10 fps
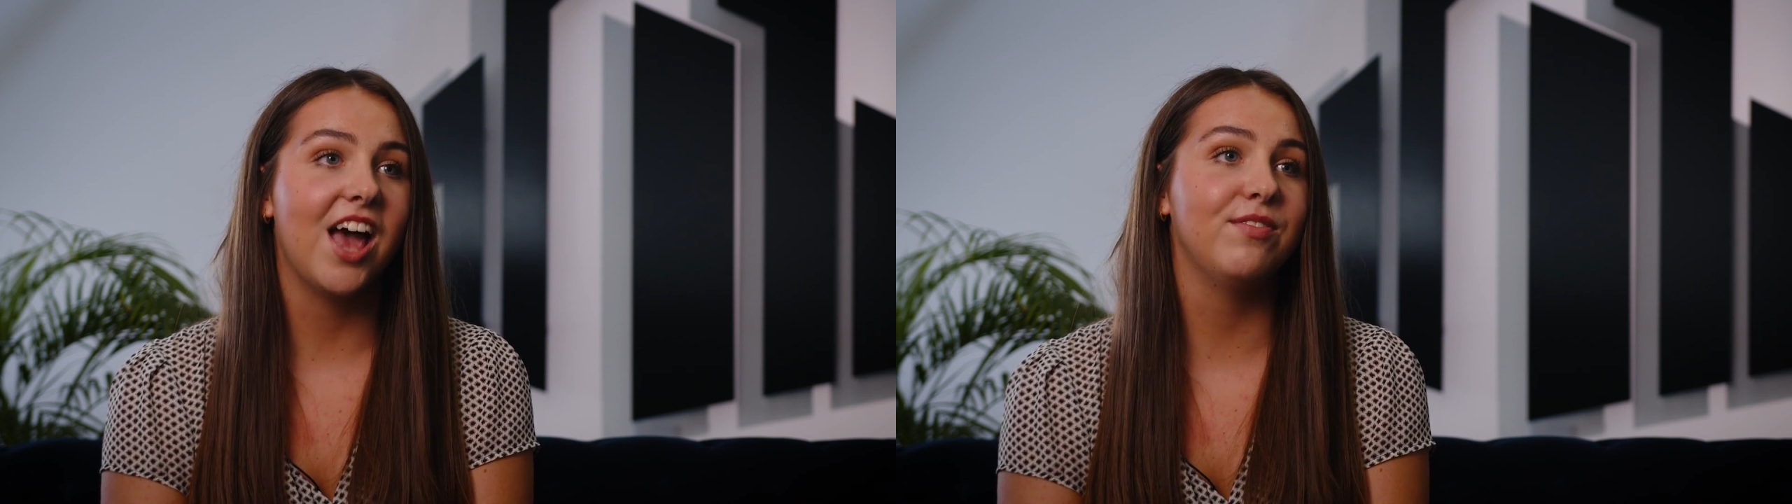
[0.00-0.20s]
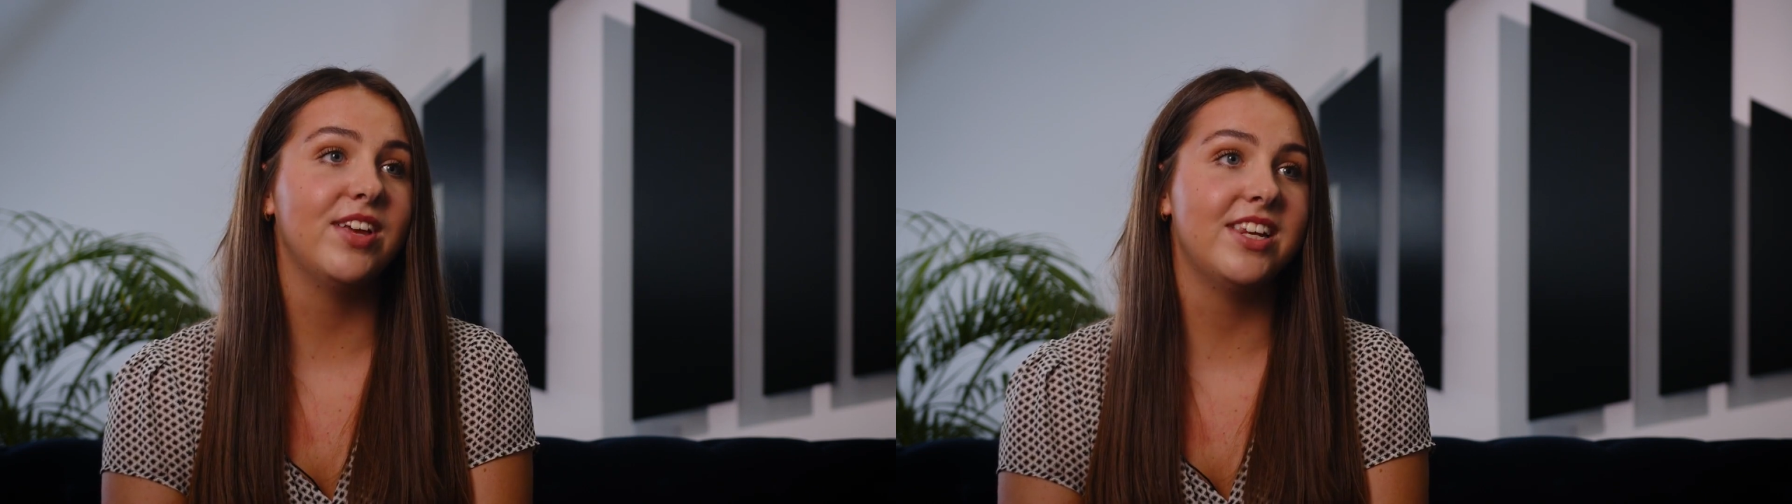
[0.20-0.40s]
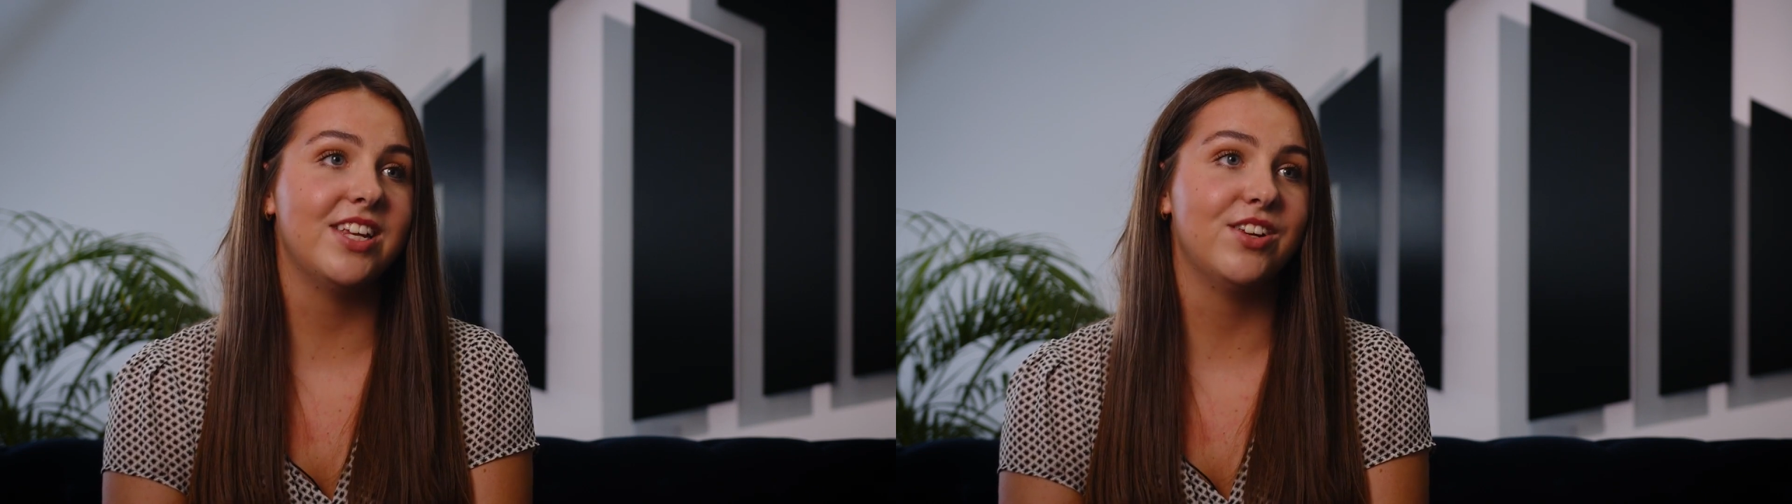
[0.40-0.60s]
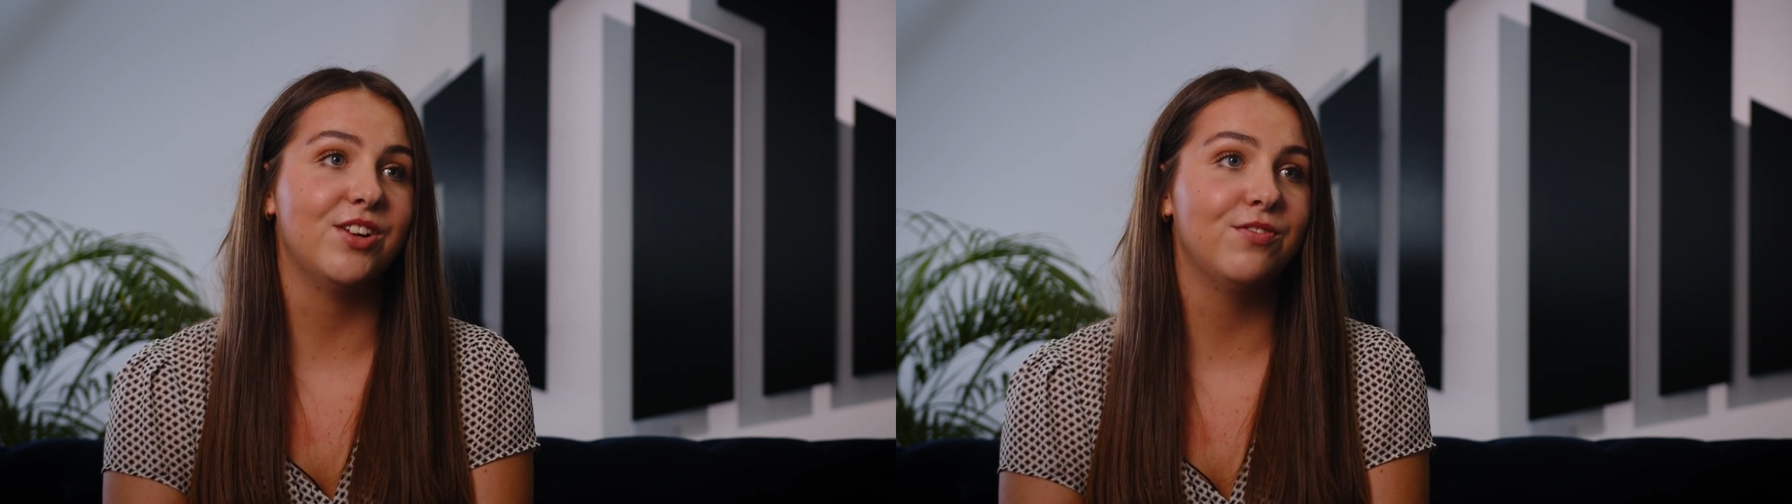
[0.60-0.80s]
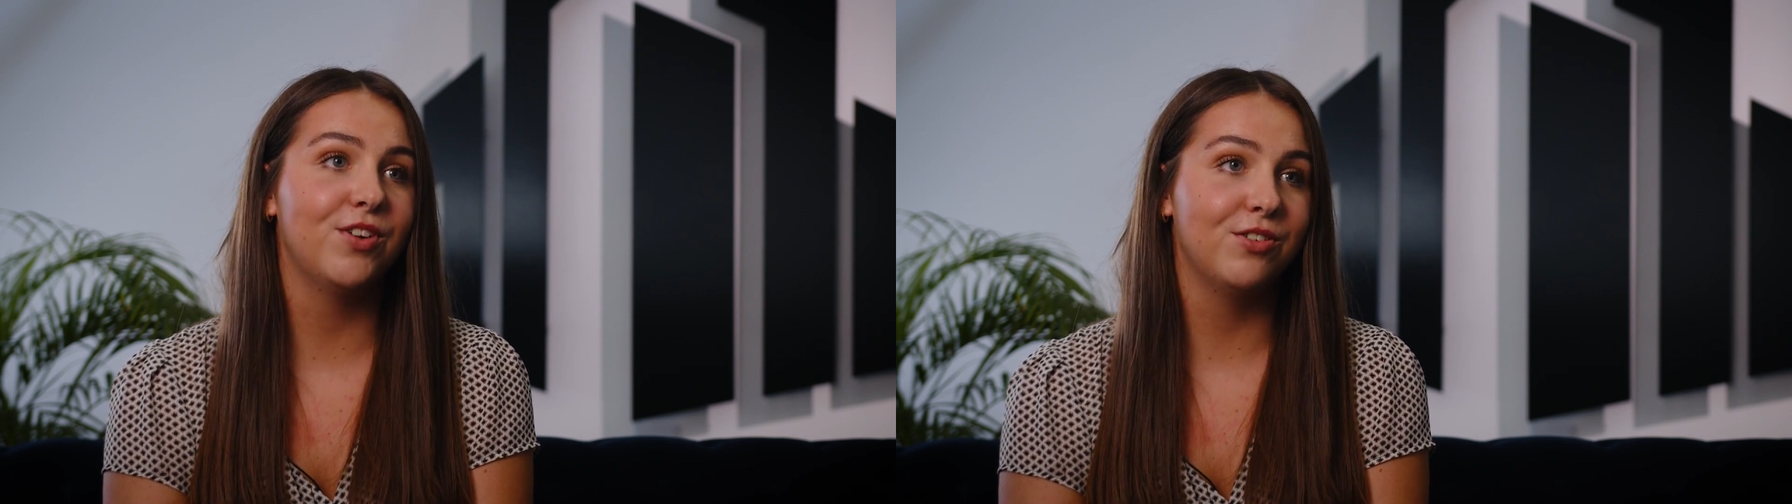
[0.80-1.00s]
and the addition
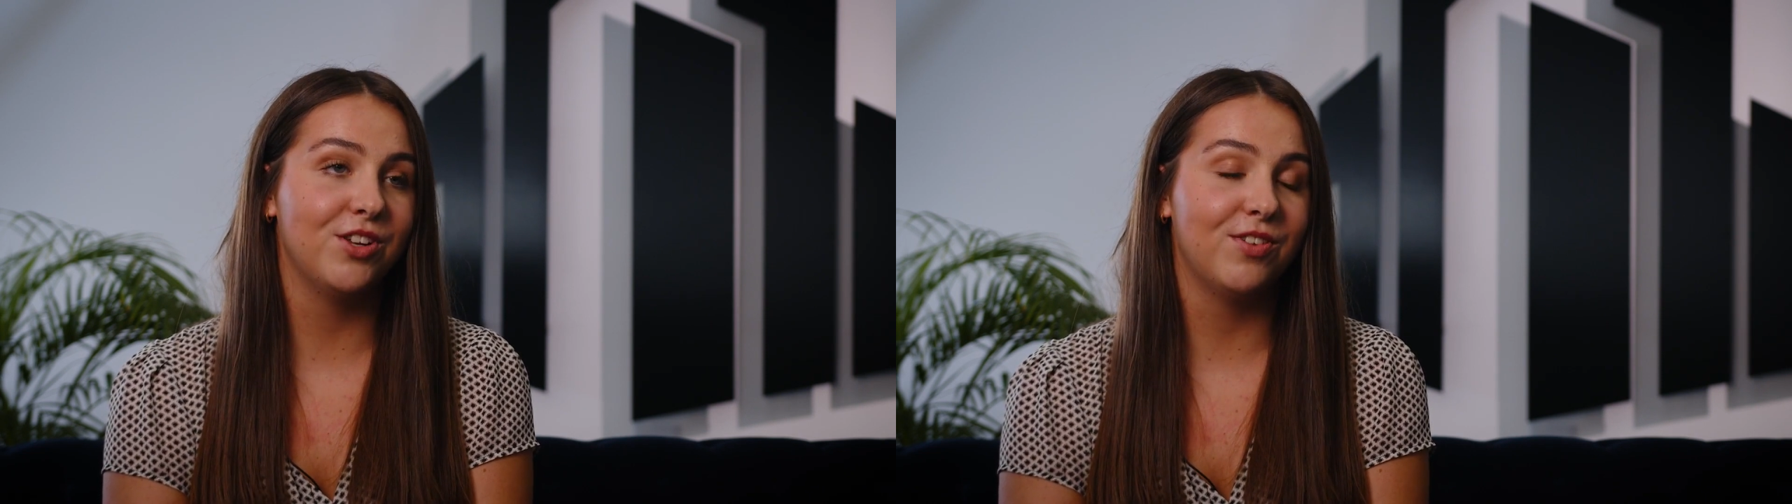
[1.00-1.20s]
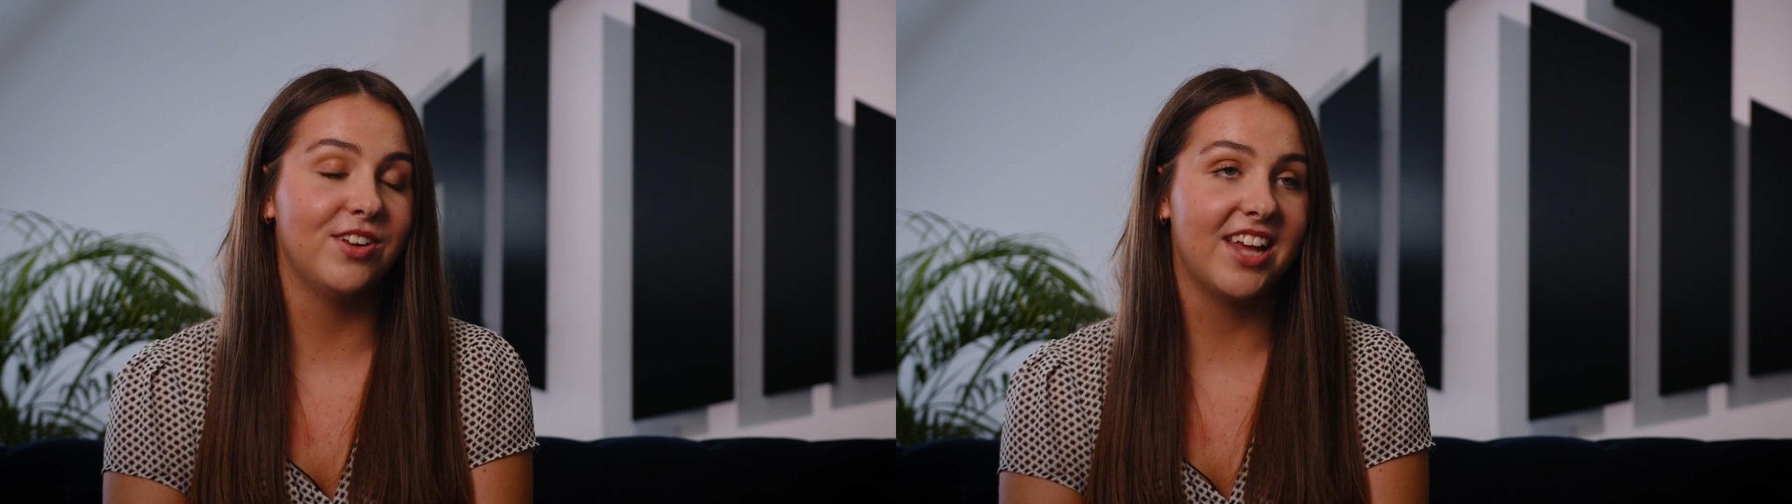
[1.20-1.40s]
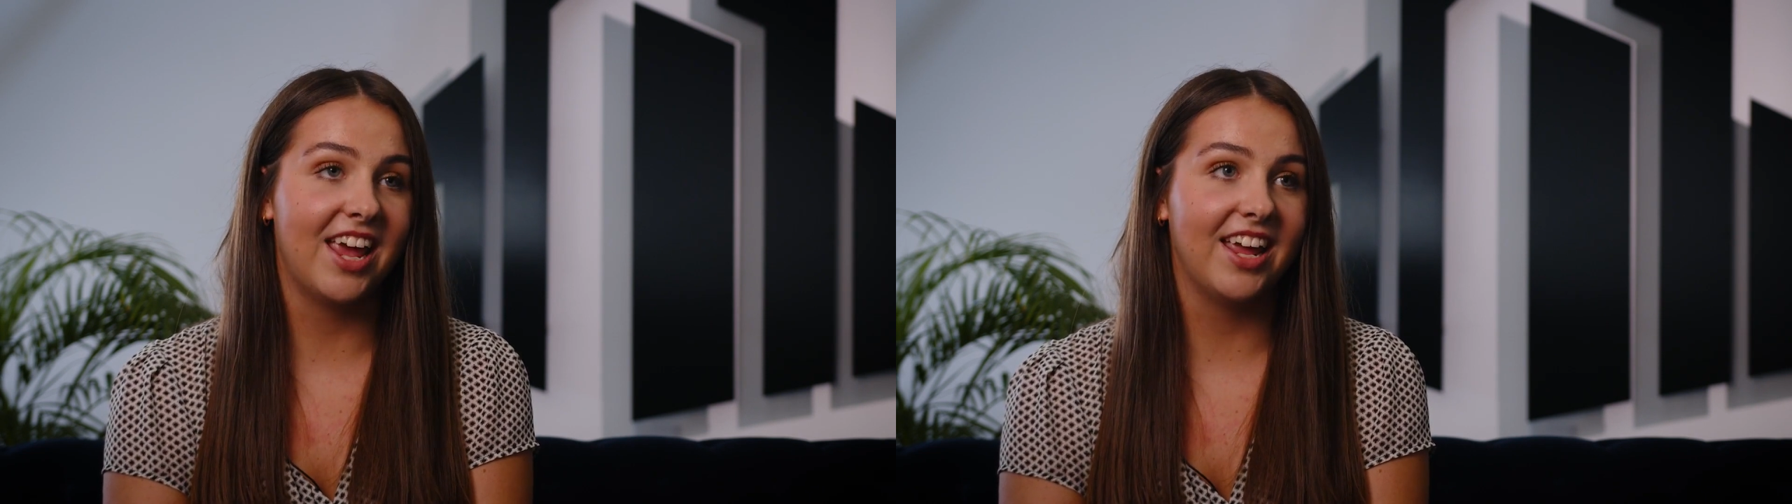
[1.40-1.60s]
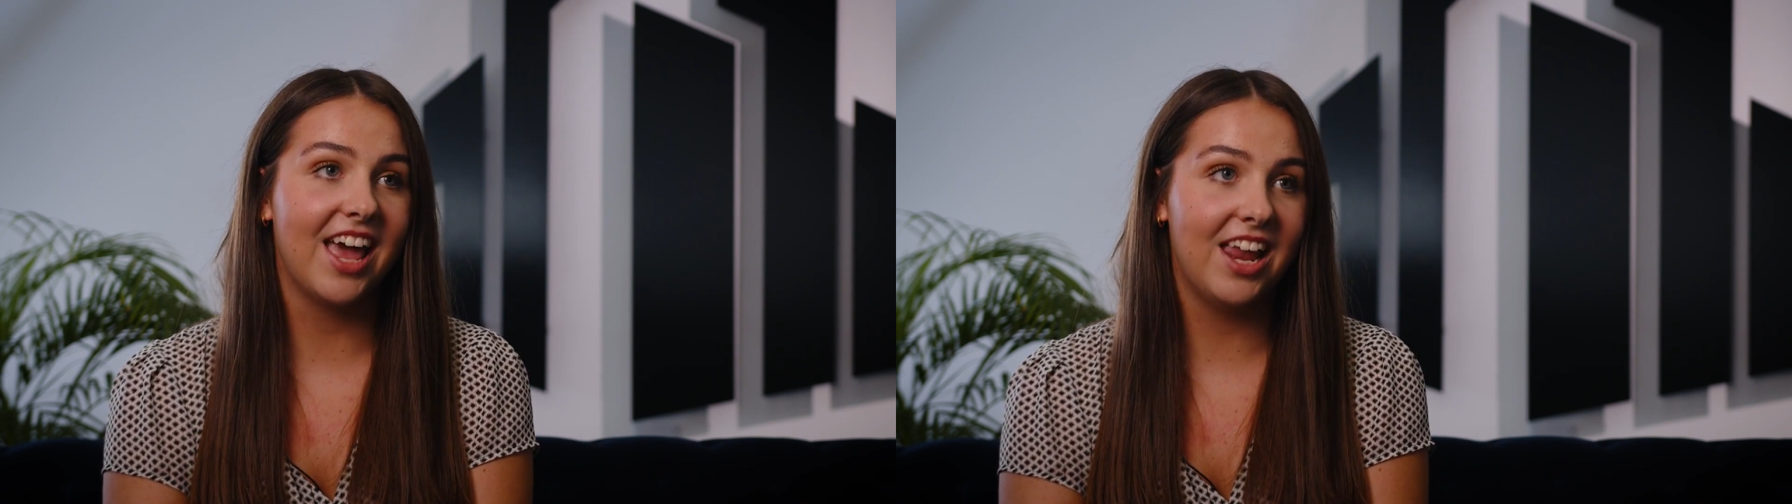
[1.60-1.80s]
of photovoltaic